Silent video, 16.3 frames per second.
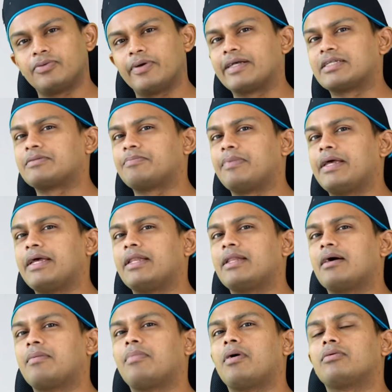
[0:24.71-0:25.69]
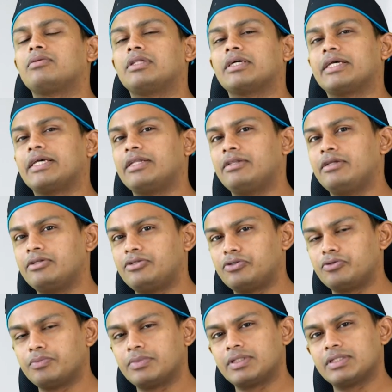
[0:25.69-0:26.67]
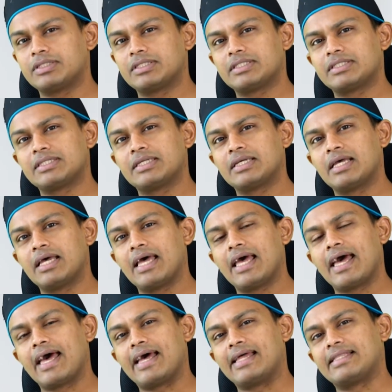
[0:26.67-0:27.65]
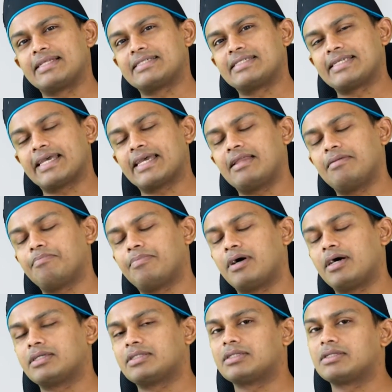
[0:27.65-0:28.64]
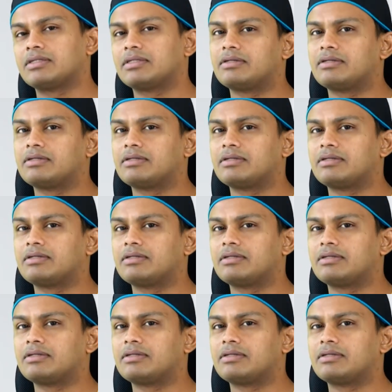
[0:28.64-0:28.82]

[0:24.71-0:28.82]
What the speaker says: to explain about the kidney tumors, and the second part